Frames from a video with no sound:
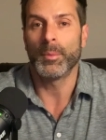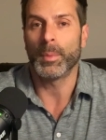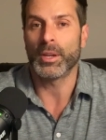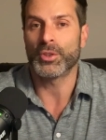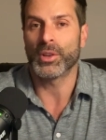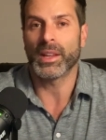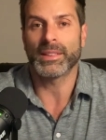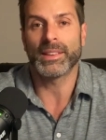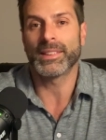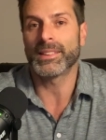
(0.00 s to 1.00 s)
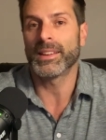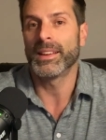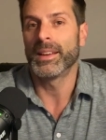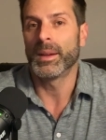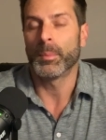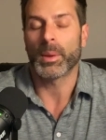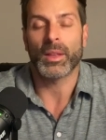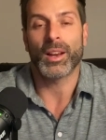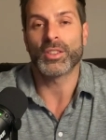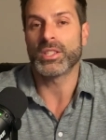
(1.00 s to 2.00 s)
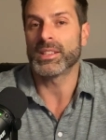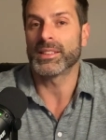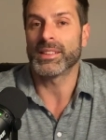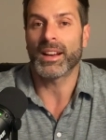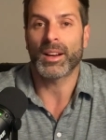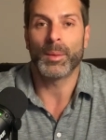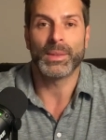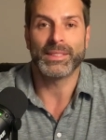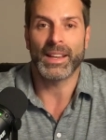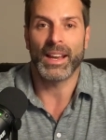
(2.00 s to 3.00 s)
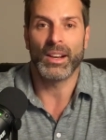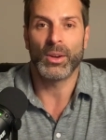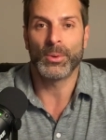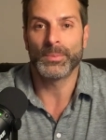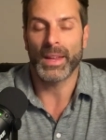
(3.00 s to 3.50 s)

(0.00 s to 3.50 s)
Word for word: make sure that this pathology does not come to say hello.